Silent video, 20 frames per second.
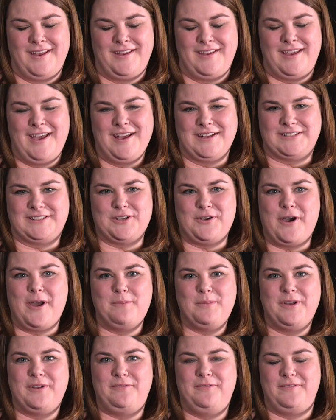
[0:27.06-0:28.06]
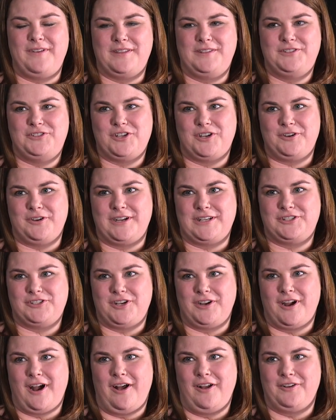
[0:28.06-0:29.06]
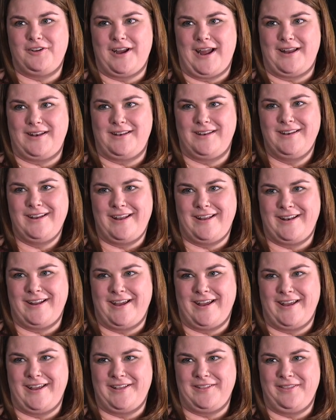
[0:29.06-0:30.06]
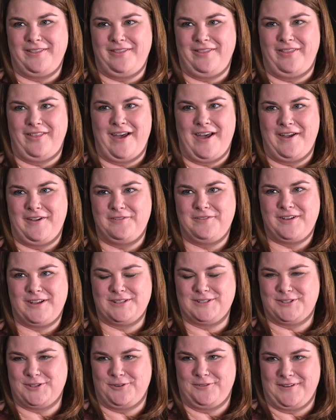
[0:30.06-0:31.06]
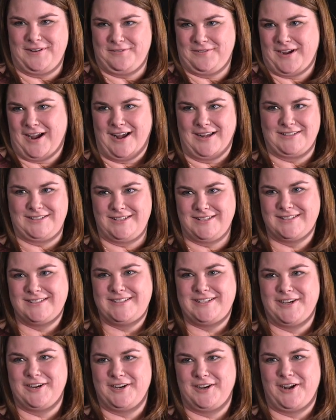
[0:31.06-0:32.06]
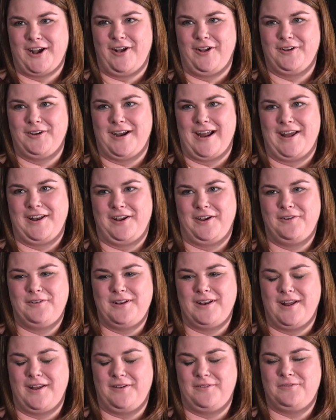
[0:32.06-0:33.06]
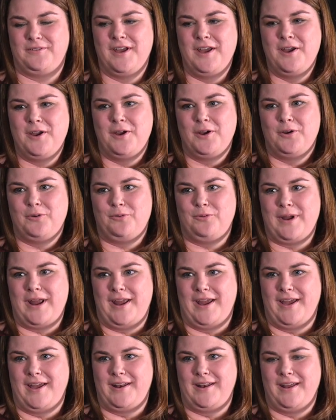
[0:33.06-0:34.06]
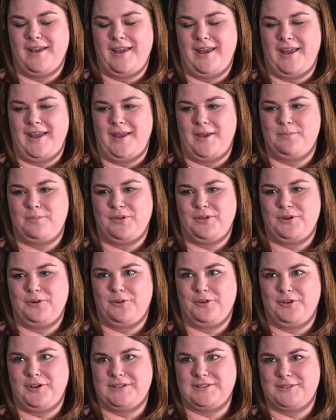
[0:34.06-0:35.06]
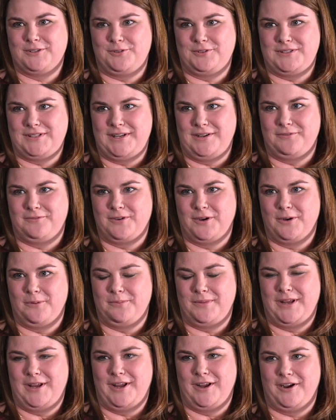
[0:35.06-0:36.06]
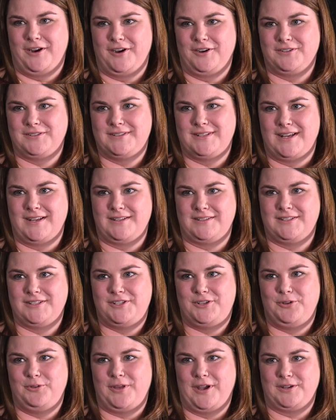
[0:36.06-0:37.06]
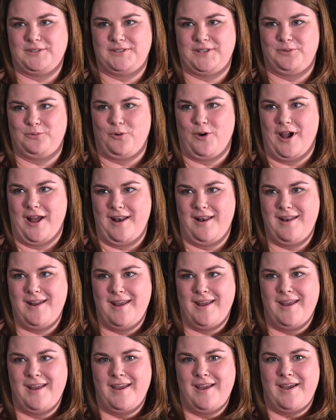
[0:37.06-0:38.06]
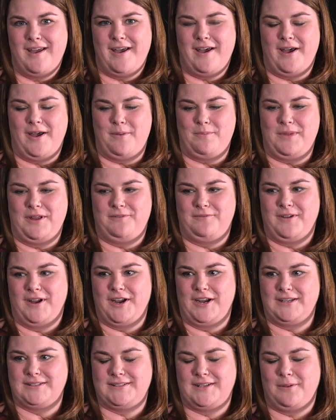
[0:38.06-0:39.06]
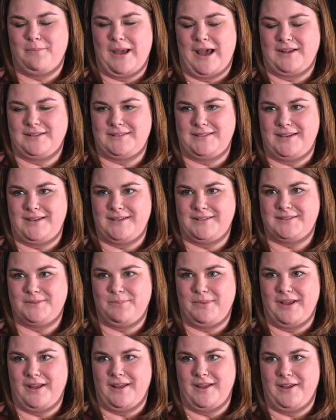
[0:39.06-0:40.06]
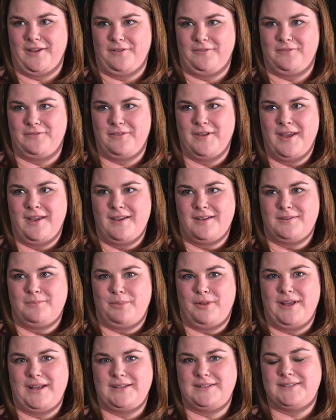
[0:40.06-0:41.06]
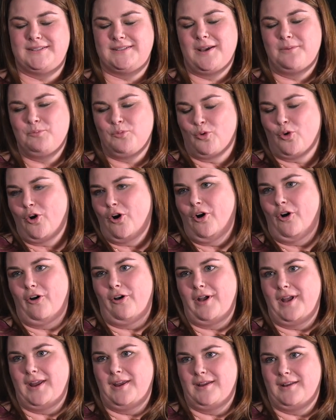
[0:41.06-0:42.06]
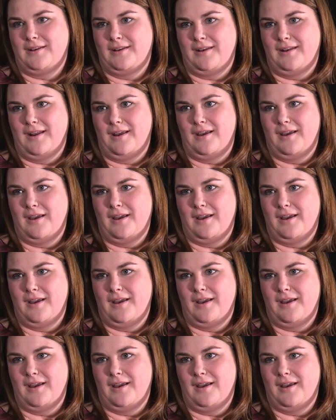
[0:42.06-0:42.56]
Yeah, so I'm a fifth generation Coloradan, and I love conservative causes here in Colorado, and I've ran a political consulting firm here since 2001 in various capacities, but have played some role in